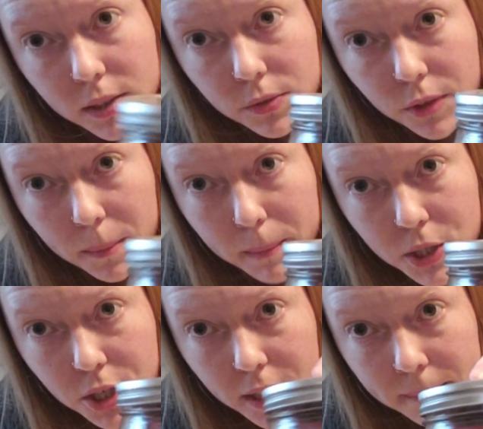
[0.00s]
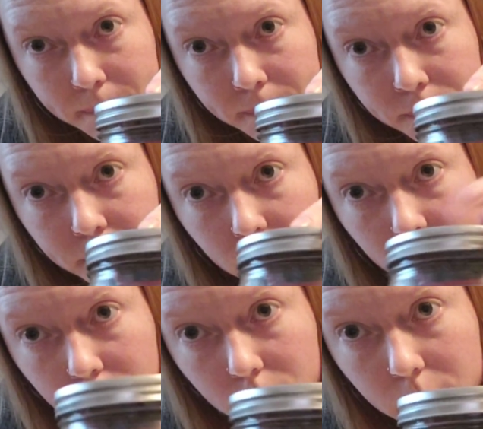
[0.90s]
is from Michigan,
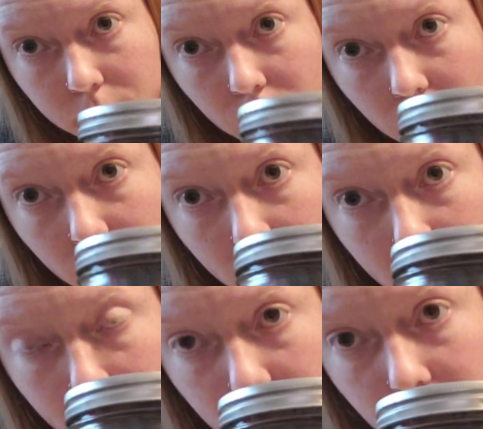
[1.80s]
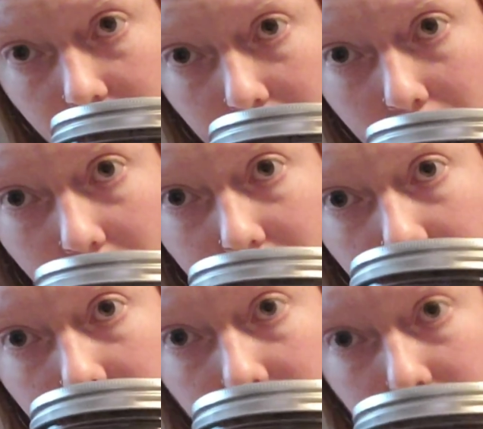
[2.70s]
so we've got a Michigan
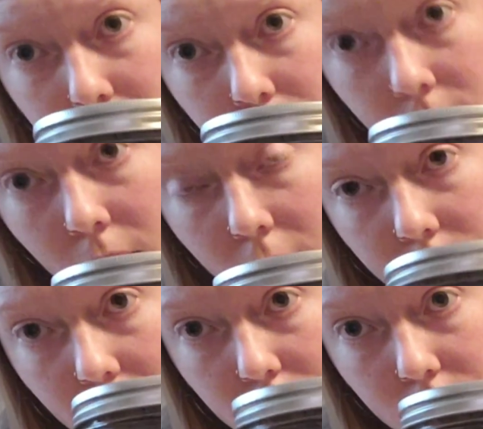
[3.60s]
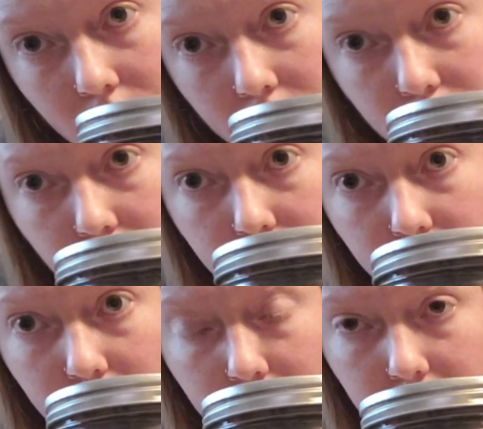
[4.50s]
magnet. I've actually got two
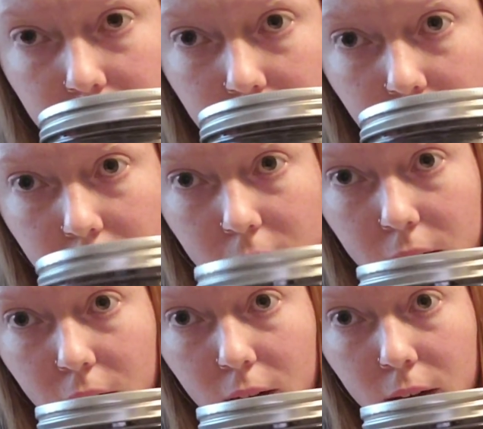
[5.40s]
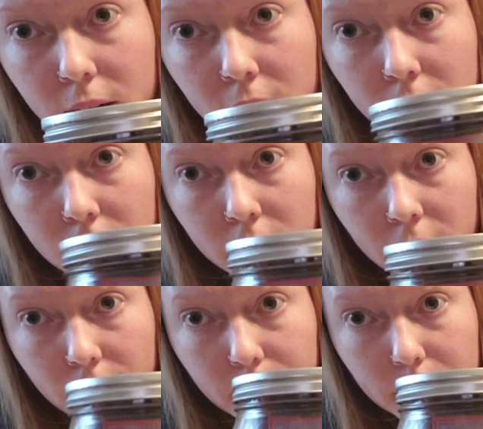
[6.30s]
different kinds of sand in here.
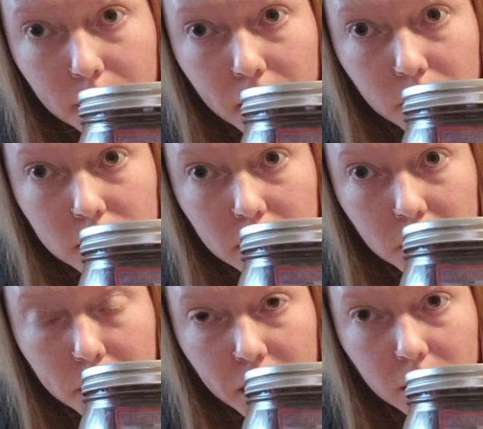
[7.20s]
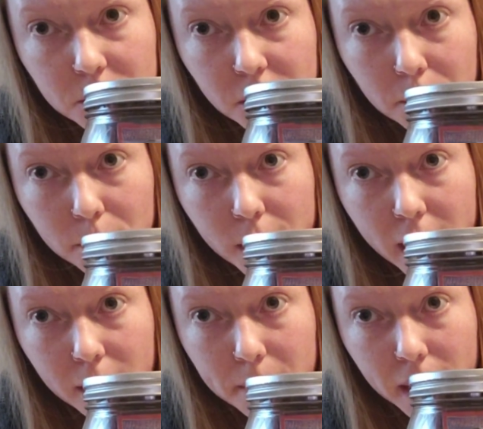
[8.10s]
I was able to pick up some black